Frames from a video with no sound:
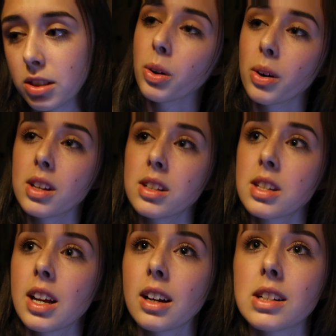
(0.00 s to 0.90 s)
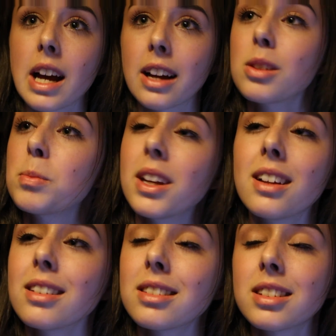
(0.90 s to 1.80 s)
you always hear Tyler
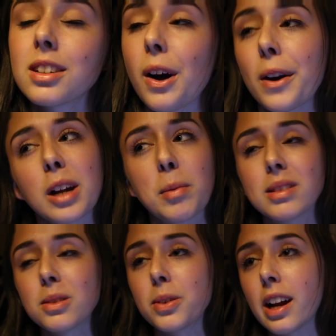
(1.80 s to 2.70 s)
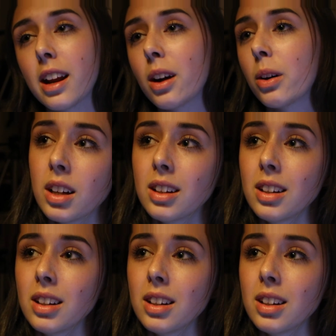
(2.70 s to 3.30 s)
being talking about the radio.